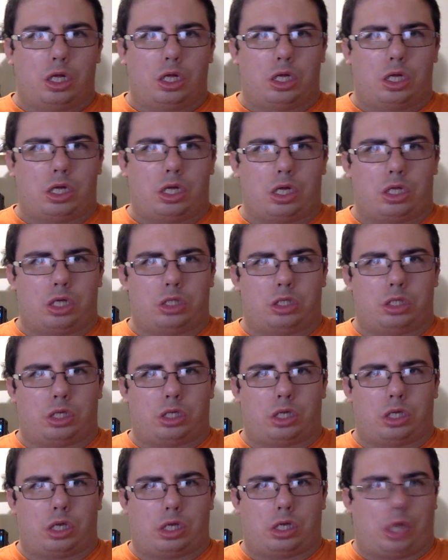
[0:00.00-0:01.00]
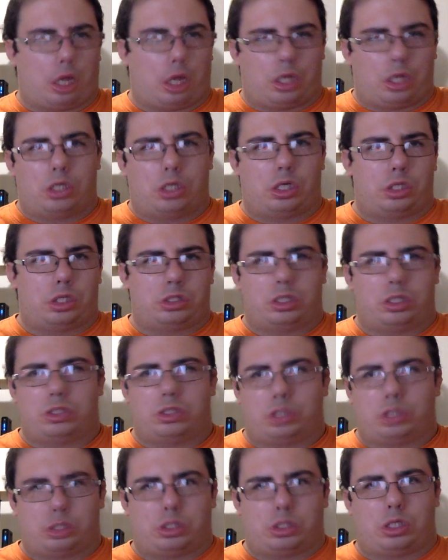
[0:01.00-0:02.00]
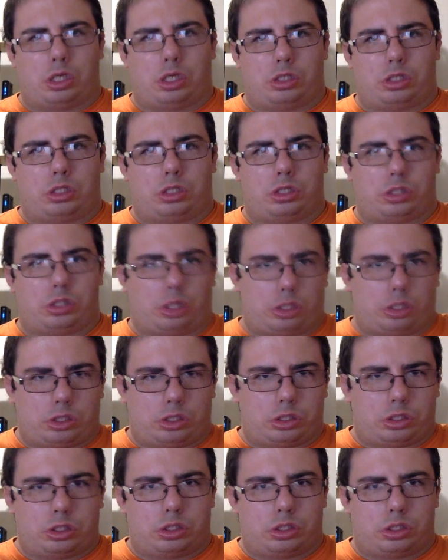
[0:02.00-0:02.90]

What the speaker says: It's just a